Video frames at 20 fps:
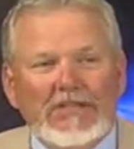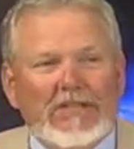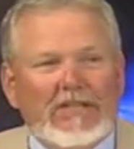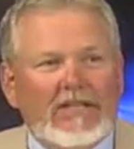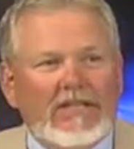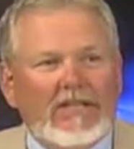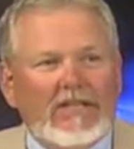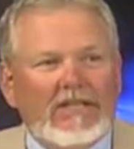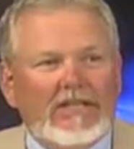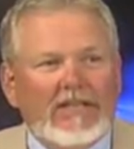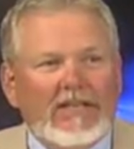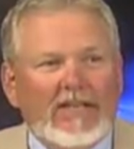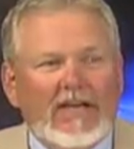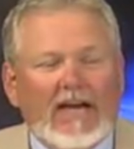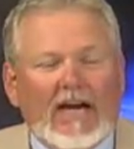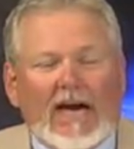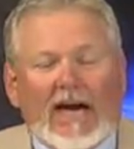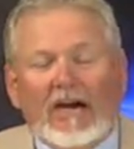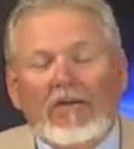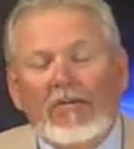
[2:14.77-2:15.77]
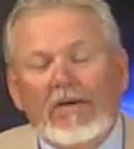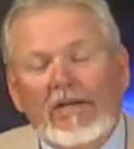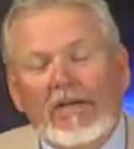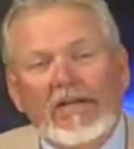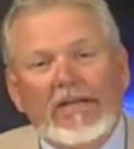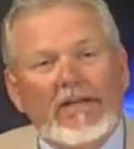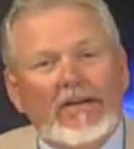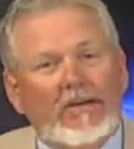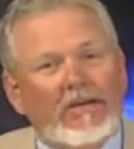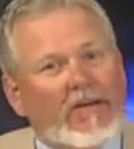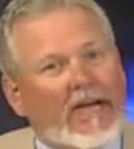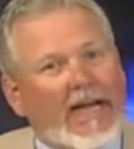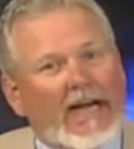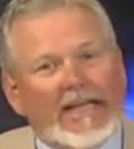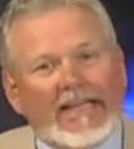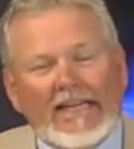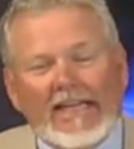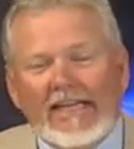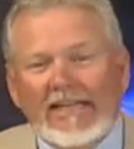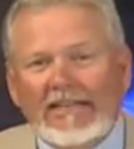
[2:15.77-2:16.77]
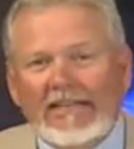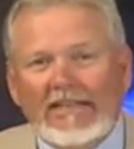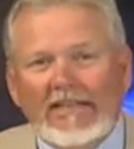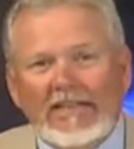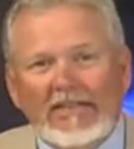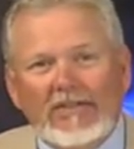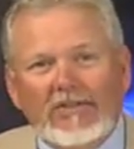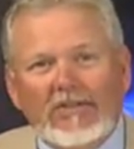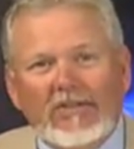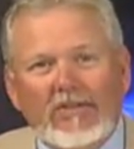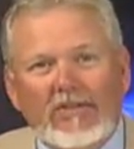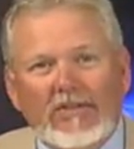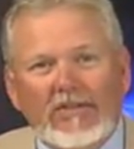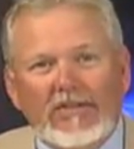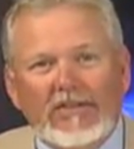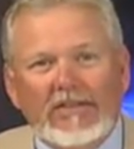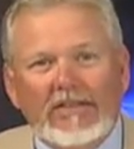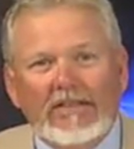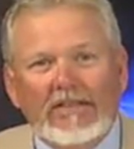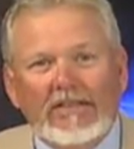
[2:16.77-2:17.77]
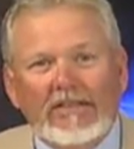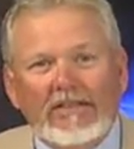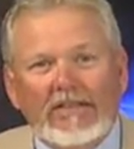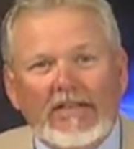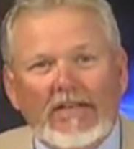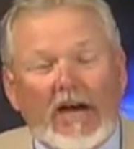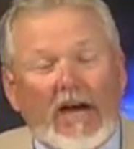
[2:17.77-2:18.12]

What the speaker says: I can't see us starting the season.